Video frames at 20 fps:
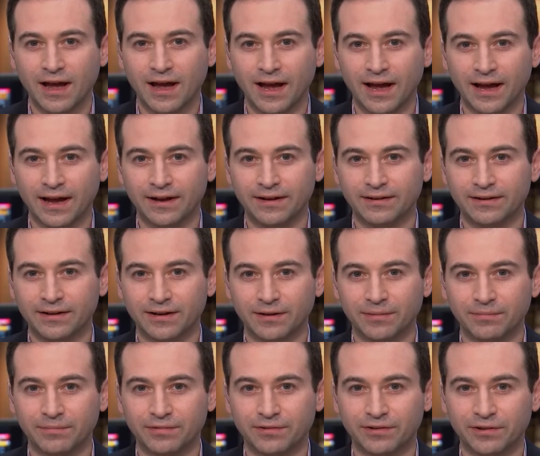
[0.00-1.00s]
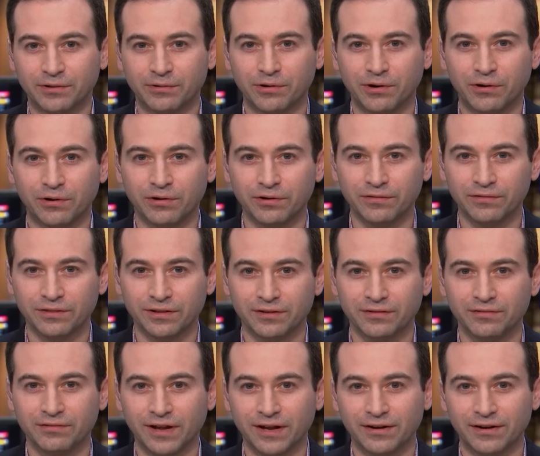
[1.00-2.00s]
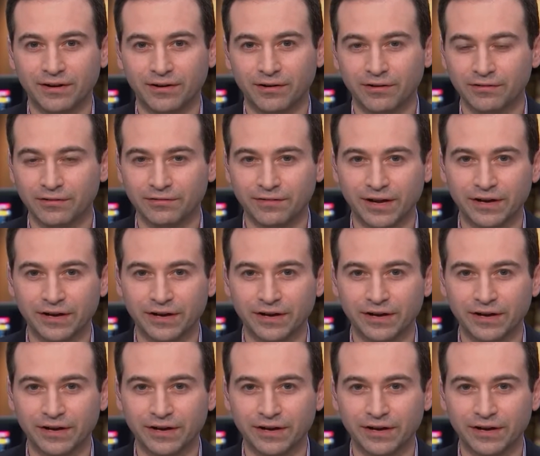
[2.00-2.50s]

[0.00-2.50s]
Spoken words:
And so all of the